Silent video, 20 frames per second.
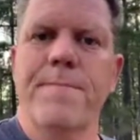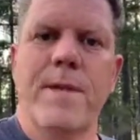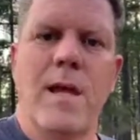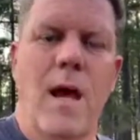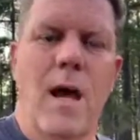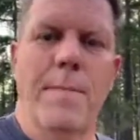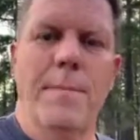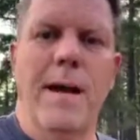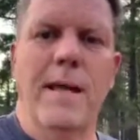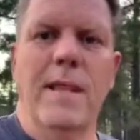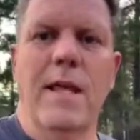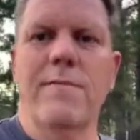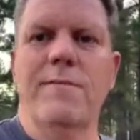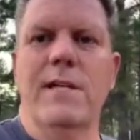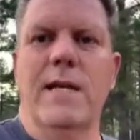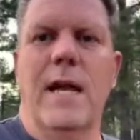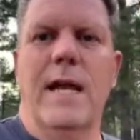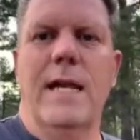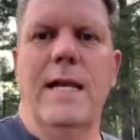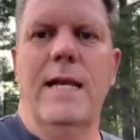I'd love to
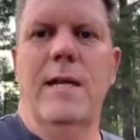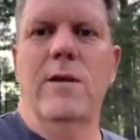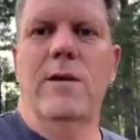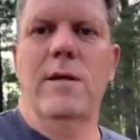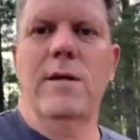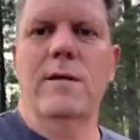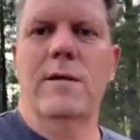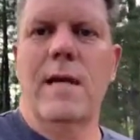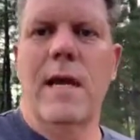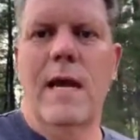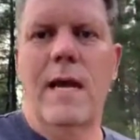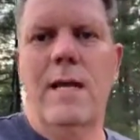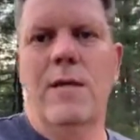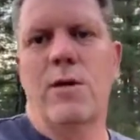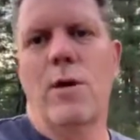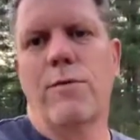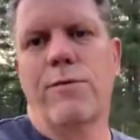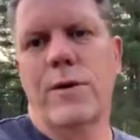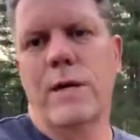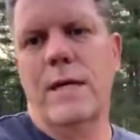kind of hear it. And
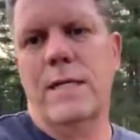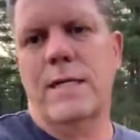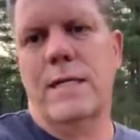don't forget